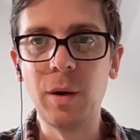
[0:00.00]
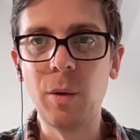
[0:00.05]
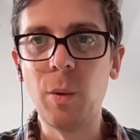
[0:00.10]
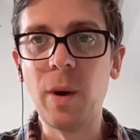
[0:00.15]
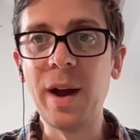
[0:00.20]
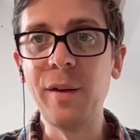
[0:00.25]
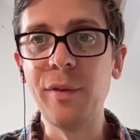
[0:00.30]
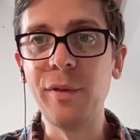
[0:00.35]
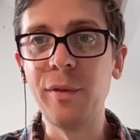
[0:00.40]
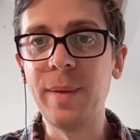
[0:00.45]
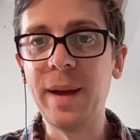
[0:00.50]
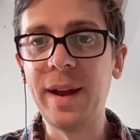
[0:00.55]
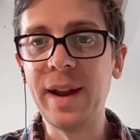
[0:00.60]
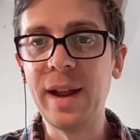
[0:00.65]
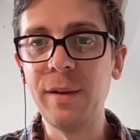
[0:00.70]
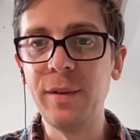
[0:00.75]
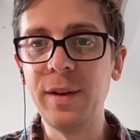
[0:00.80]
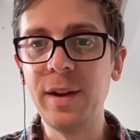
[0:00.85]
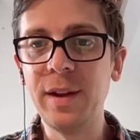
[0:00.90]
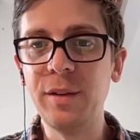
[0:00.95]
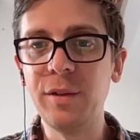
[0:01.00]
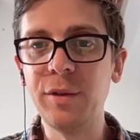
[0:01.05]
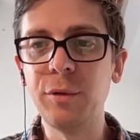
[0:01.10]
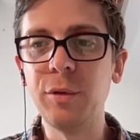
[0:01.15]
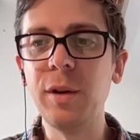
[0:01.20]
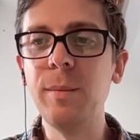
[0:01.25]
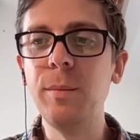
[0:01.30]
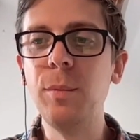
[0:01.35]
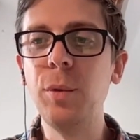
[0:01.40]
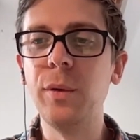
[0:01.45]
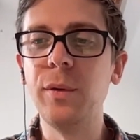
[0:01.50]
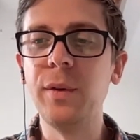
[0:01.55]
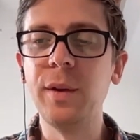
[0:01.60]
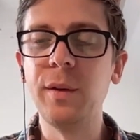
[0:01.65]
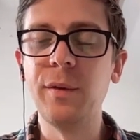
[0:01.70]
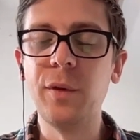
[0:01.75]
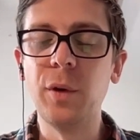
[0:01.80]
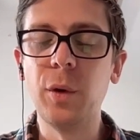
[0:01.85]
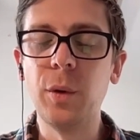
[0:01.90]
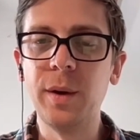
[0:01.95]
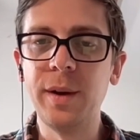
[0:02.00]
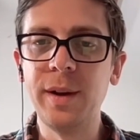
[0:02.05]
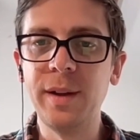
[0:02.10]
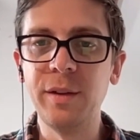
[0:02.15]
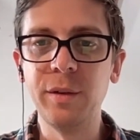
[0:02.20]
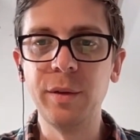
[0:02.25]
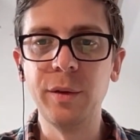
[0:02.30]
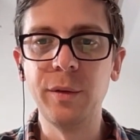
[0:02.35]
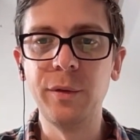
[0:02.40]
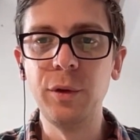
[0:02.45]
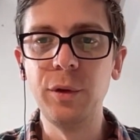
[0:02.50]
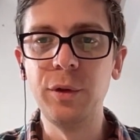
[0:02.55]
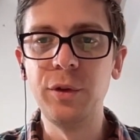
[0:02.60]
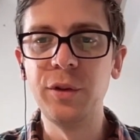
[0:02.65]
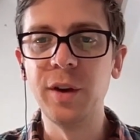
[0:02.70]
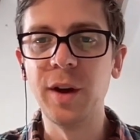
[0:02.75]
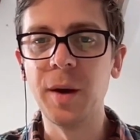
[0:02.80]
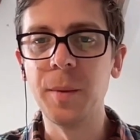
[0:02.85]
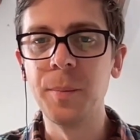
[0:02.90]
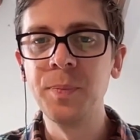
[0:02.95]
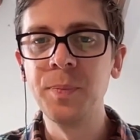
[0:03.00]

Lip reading: away from that heavy industry moving forward into the future.